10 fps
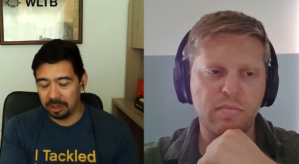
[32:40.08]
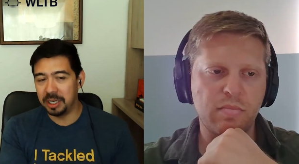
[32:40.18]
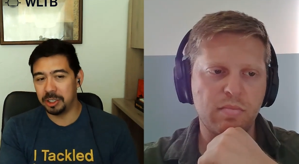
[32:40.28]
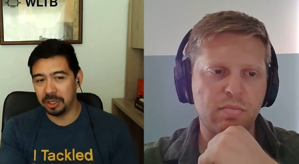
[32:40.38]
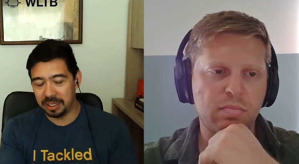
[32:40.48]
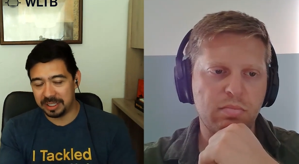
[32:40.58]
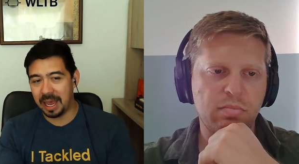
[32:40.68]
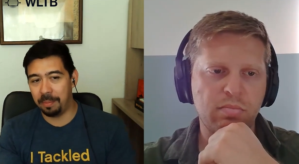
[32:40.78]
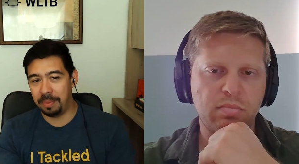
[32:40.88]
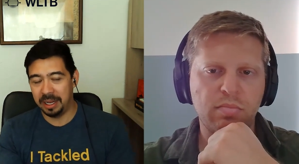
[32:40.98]
Speaker 1: condition that's
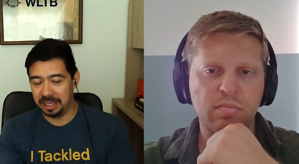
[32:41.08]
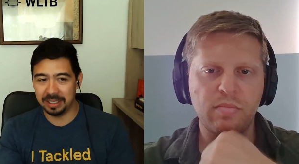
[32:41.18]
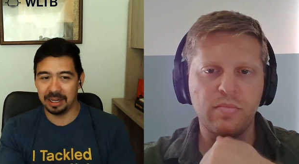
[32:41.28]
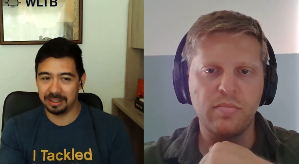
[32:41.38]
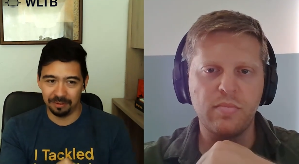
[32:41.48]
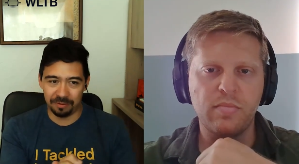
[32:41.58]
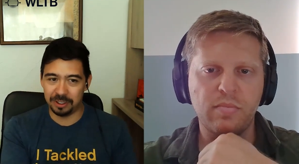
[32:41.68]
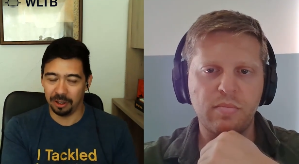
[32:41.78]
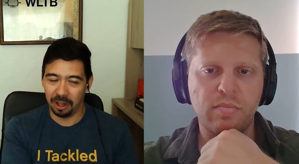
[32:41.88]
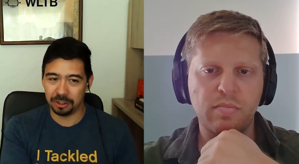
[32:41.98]
happening. It's not some
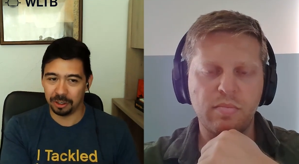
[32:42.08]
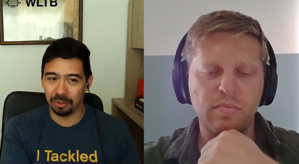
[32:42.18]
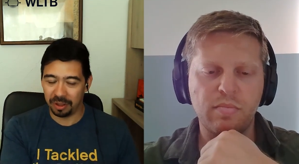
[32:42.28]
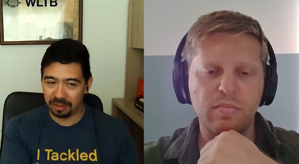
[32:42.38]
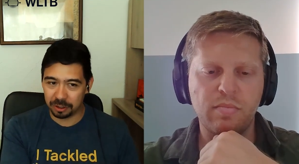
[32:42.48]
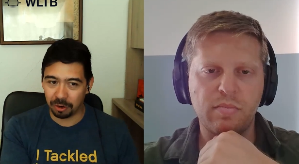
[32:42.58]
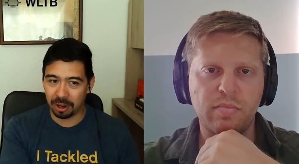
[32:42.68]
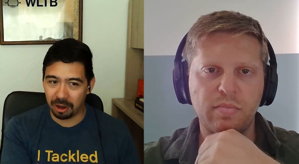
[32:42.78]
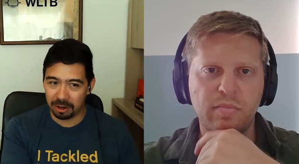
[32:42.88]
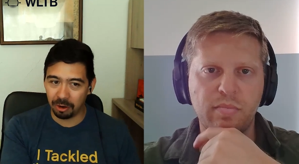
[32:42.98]
physiological thing that's
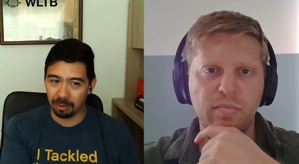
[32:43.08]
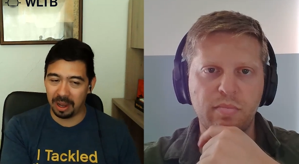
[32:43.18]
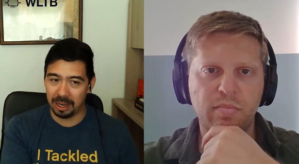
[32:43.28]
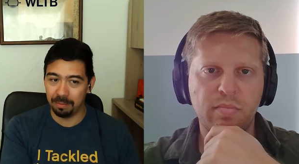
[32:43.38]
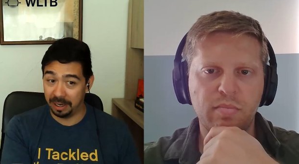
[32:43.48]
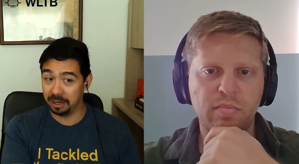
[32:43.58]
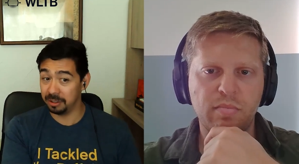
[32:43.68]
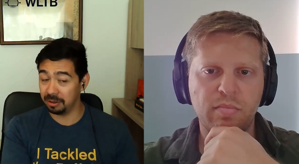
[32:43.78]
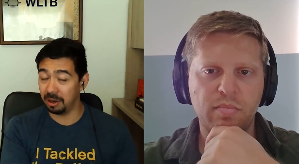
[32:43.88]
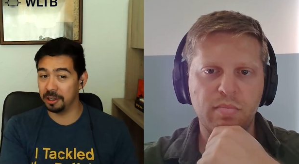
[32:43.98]
going on in your mind
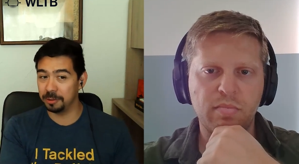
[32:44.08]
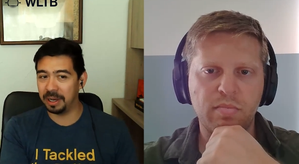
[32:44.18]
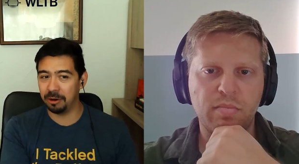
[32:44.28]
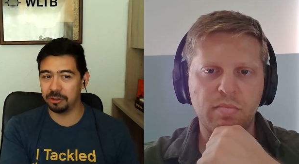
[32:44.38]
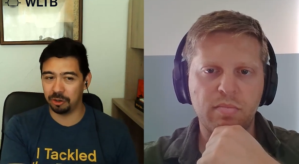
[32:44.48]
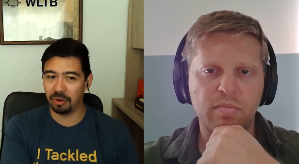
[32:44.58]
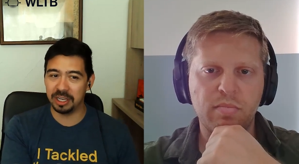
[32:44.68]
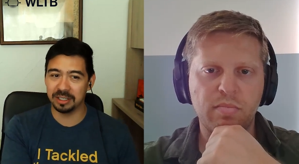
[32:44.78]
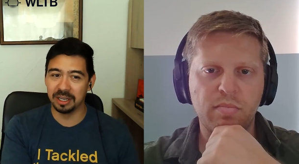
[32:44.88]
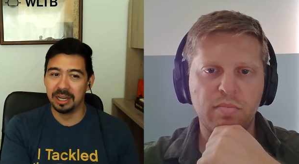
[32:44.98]
because it's caused by your
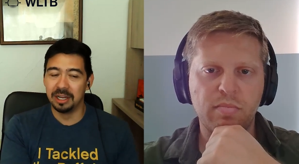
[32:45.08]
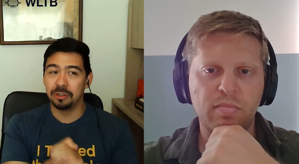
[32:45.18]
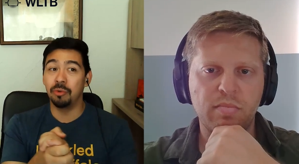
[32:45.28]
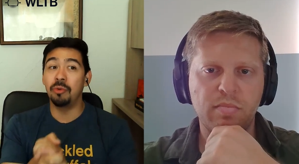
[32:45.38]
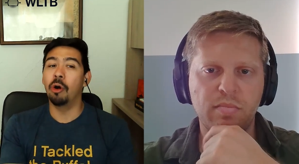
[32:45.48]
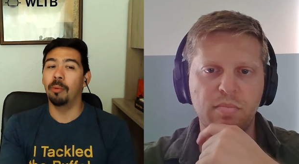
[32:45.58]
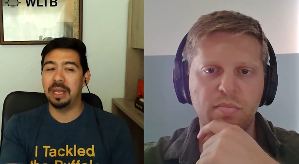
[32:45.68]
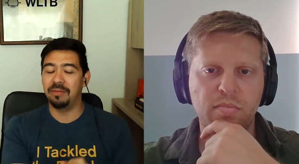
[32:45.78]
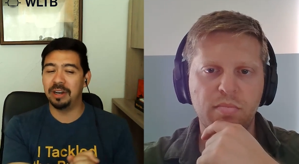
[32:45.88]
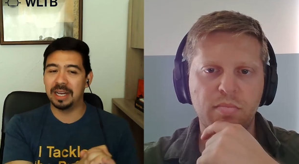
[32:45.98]
stress. So
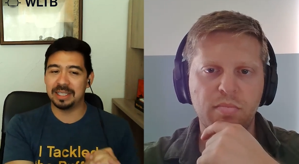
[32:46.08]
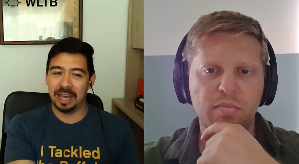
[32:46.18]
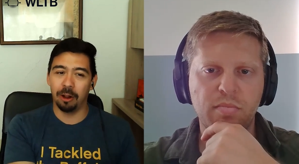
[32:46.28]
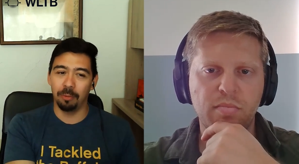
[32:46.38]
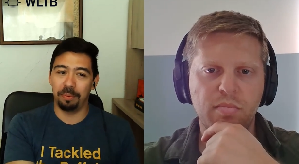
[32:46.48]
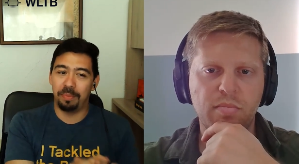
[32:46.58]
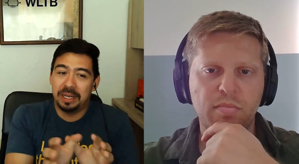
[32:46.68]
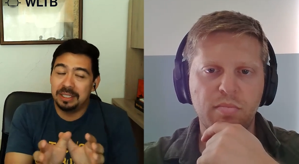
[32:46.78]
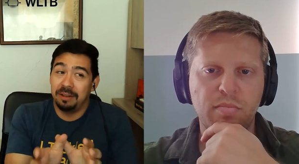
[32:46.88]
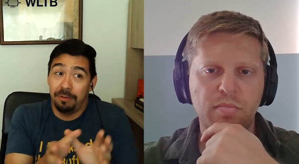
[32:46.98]
nobody even gets help
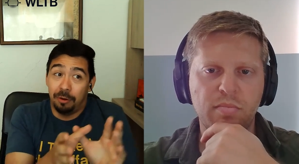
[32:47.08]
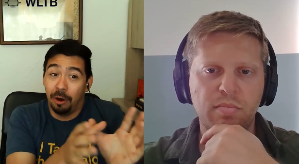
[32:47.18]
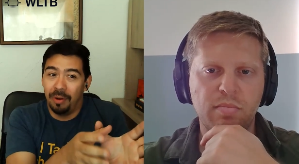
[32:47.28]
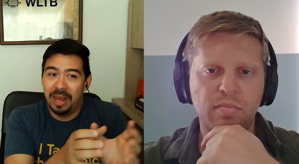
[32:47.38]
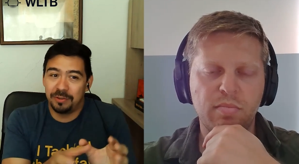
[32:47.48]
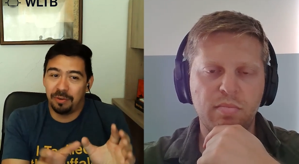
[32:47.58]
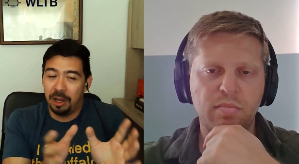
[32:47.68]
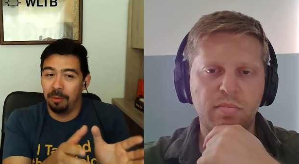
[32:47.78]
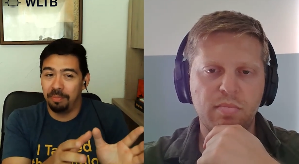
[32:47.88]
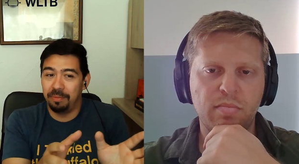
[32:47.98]
because if you go and ask for
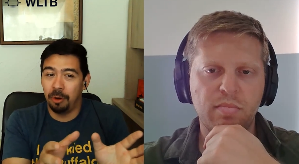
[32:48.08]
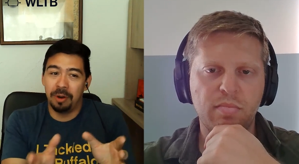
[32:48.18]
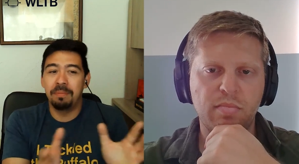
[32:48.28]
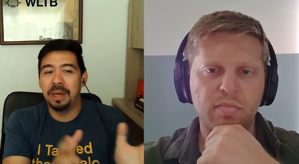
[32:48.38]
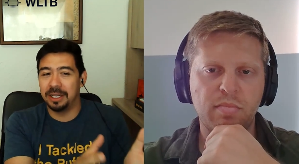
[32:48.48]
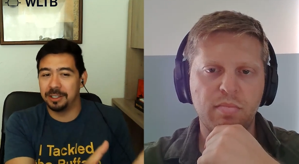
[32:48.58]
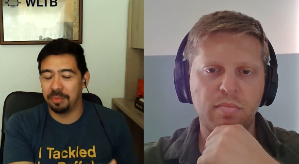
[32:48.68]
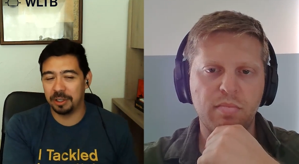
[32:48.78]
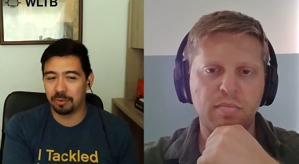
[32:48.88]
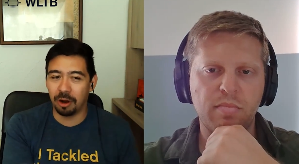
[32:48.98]
help, you're admitting
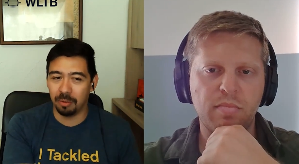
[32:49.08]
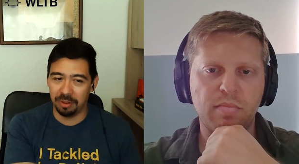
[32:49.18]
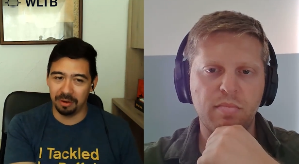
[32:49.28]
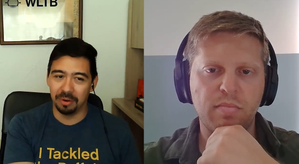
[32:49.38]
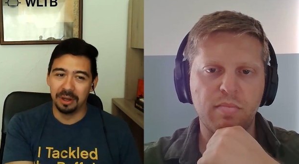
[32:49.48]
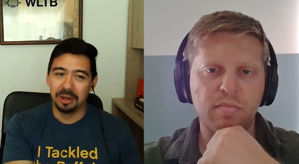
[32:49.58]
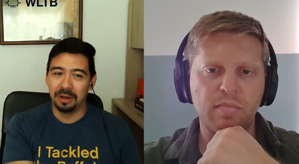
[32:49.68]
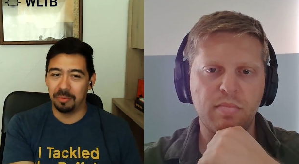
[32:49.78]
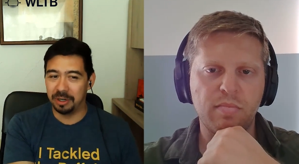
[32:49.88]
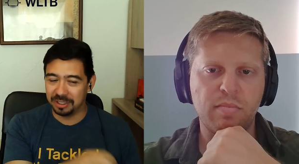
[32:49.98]
something's wrong with you,
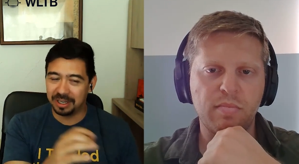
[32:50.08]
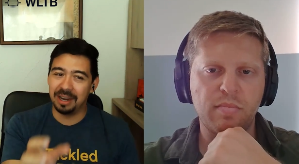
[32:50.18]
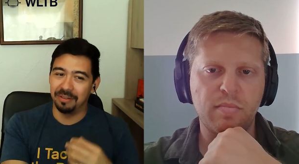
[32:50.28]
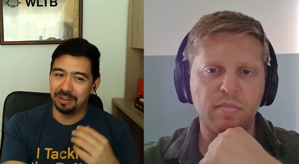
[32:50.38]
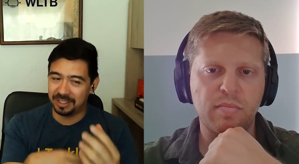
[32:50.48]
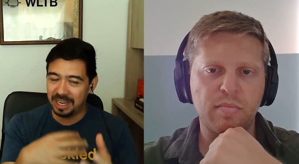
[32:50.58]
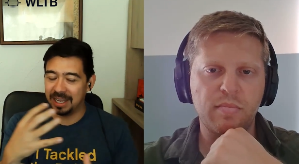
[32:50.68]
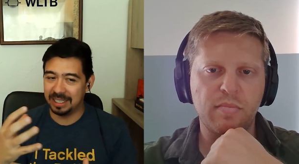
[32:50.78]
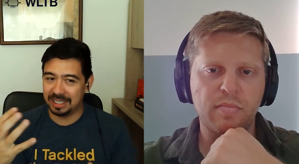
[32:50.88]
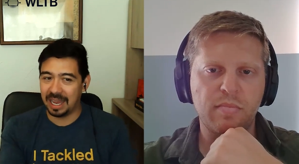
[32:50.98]
which is kind of the
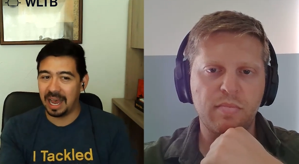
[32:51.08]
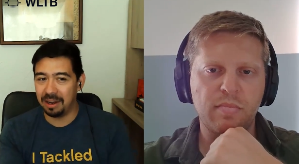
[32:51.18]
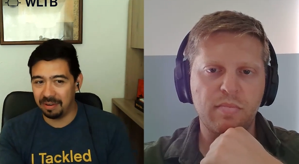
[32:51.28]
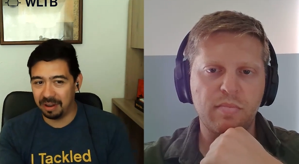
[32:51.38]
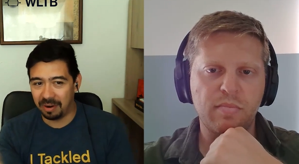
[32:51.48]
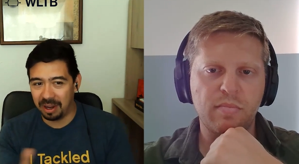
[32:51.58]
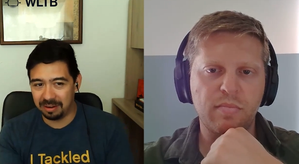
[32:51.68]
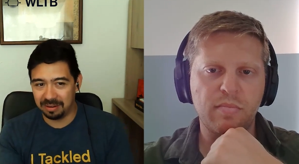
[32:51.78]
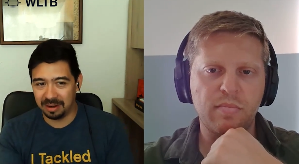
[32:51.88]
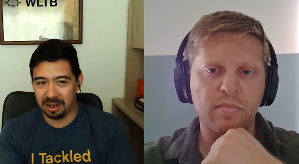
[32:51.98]
second side of it,
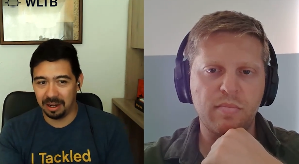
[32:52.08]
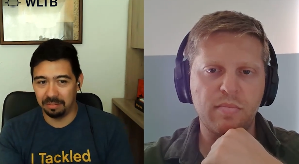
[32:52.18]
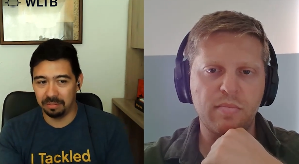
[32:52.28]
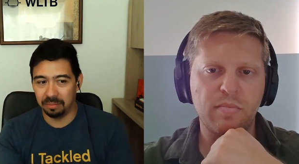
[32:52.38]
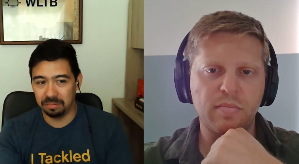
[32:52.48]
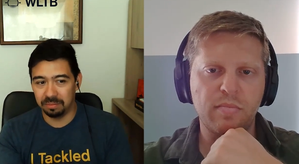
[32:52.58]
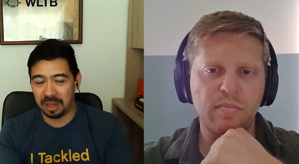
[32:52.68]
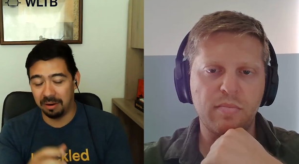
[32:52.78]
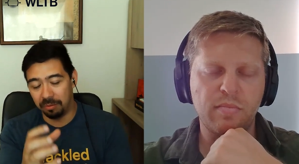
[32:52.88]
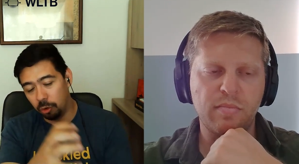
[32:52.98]
right? Um,
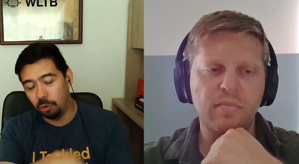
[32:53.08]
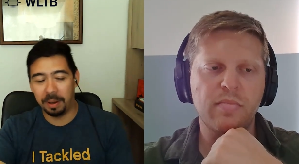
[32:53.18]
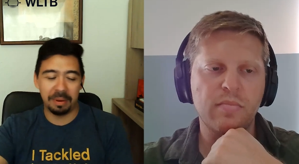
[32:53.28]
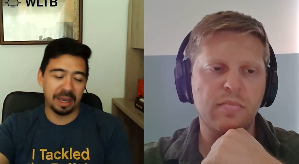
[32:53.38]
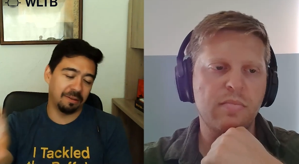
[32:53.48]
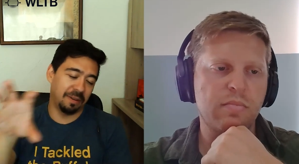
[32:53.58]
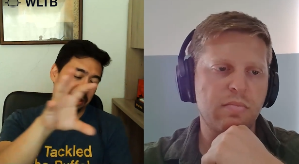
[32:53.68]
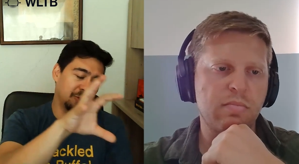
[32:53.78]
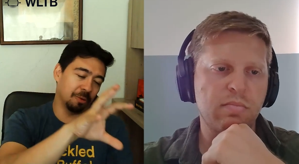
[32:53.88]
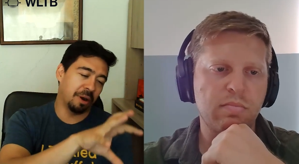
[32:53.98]
kind of looping back to the
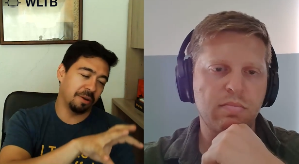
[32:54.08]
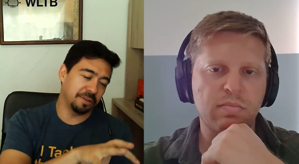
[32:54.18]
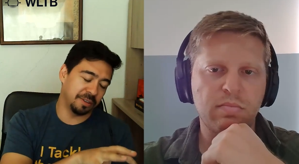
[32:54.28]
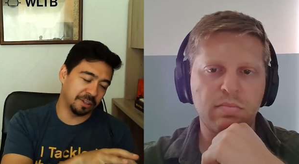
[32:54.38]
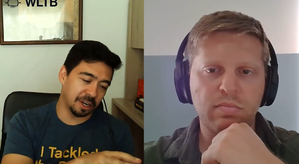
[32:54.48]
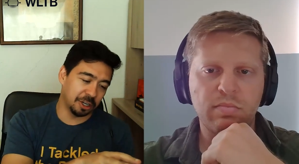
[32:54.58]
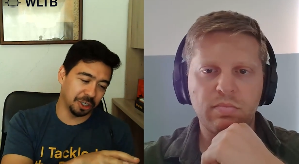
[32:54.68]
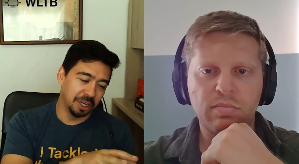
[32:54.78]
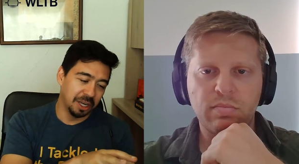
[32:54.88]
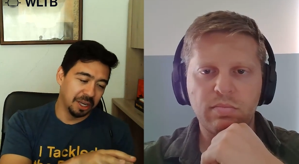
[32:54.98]
initial part of this
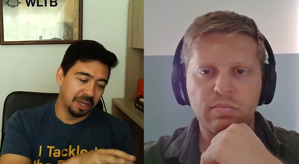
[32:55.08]
discussion.